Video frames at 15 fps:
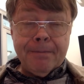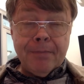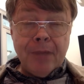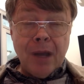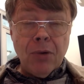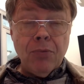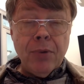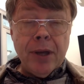
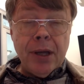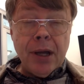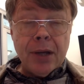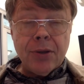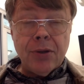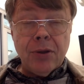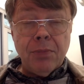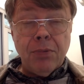how we got
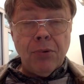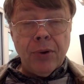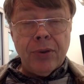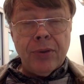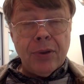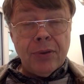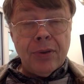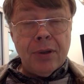to the point
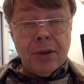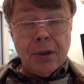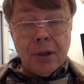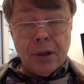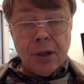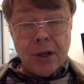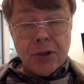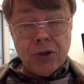that the
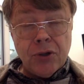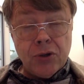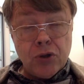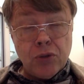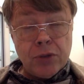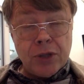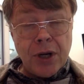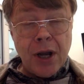Constitution
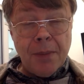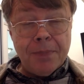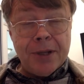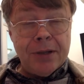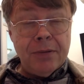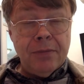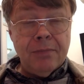was adopted.